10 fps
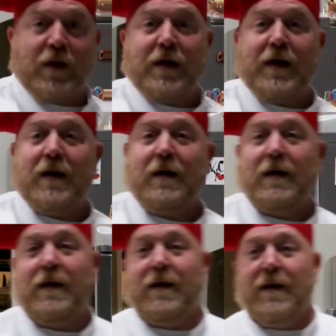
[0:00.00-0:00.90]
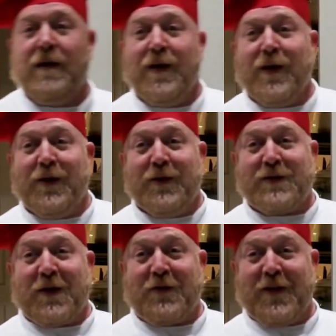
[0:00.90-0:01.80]
we're gonna use
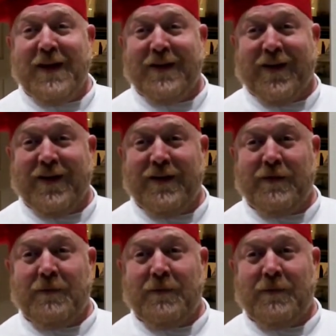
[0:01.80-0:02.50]
our finger